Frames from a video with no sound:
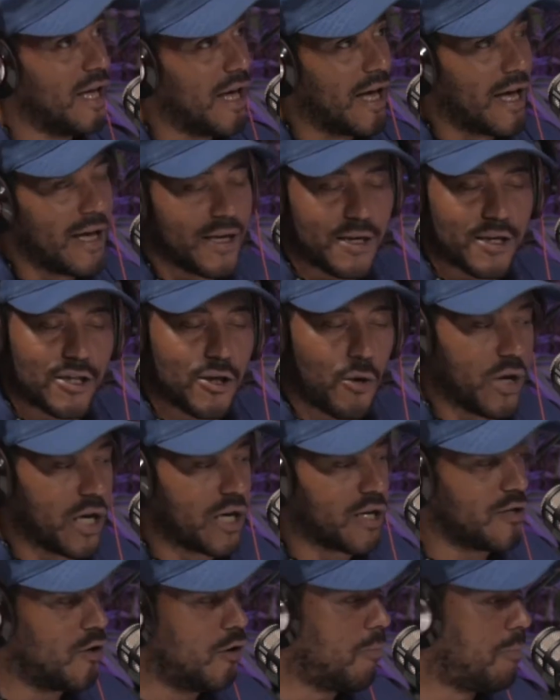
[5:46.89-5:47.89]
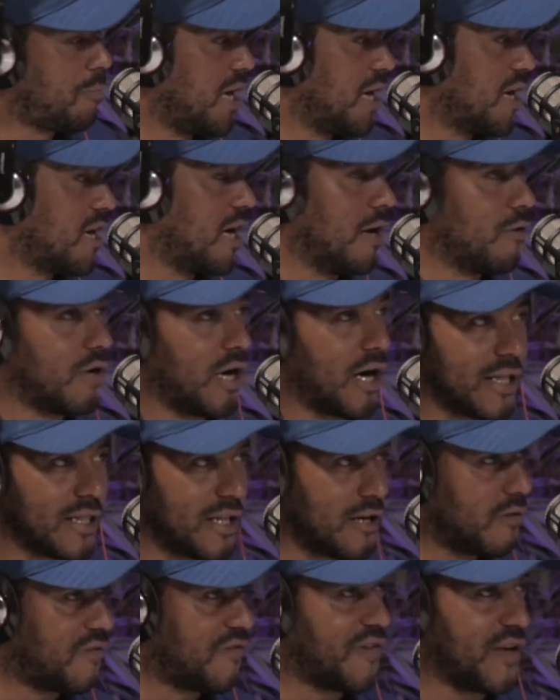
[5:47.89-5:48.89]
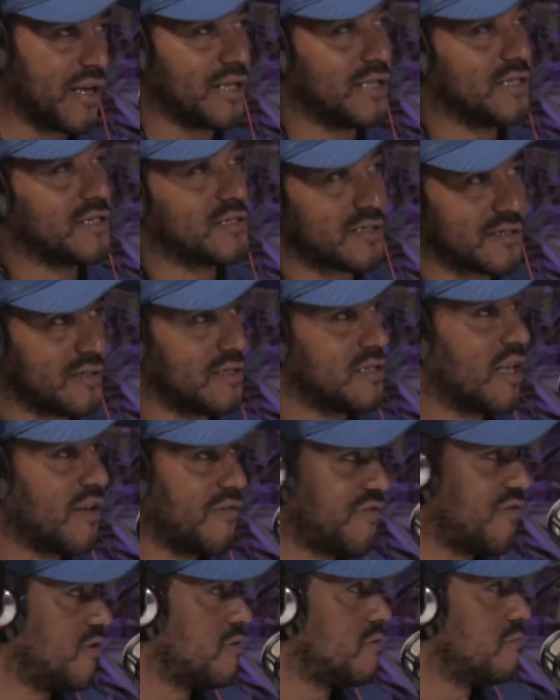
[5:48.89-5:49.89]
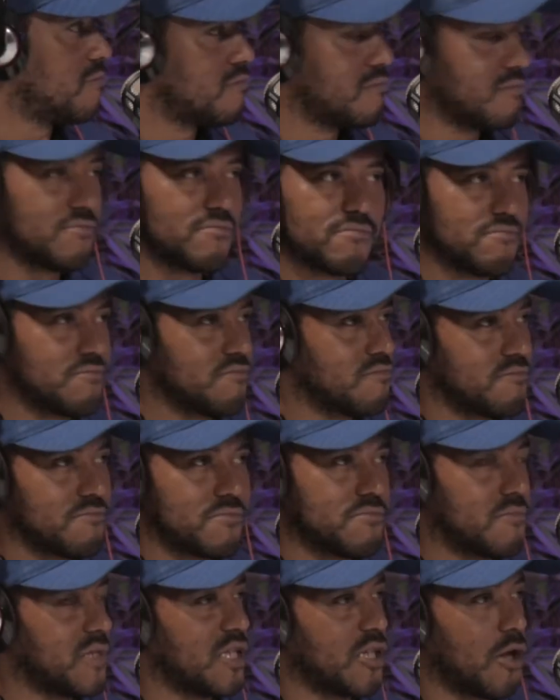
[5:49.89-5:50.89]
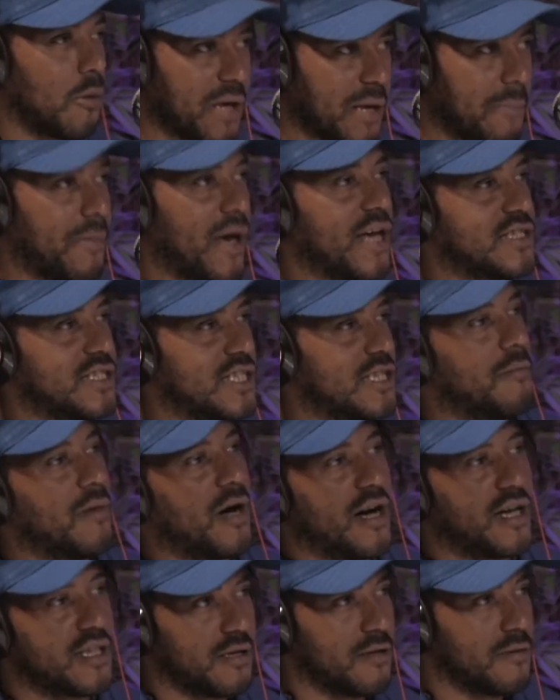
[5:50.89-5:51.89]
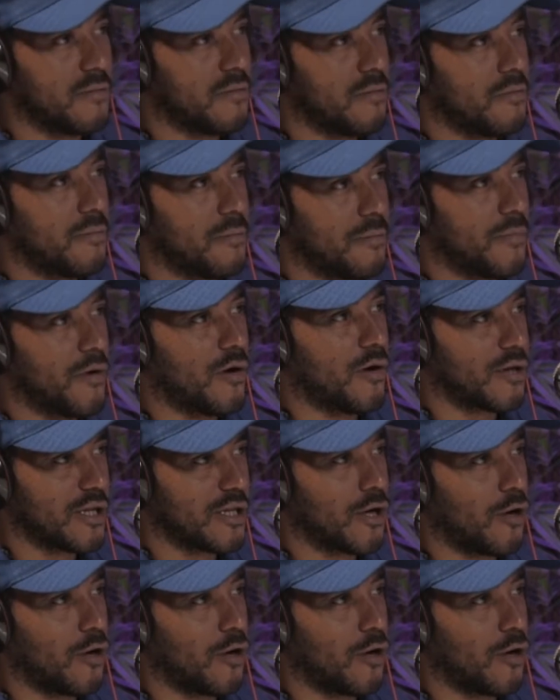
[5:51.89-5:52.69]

you know, we can all pick out our little things and different, you know, be petty about it. But, you know.